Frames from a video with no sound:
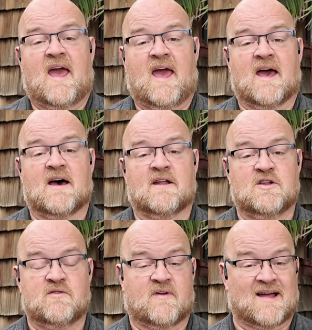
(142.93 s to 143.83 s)
and
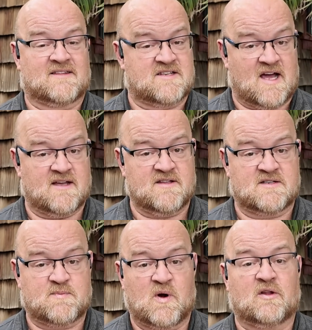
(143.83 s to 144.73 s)
you've got the
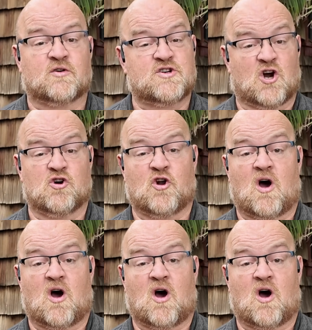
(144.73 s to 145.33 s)
sprinkler turned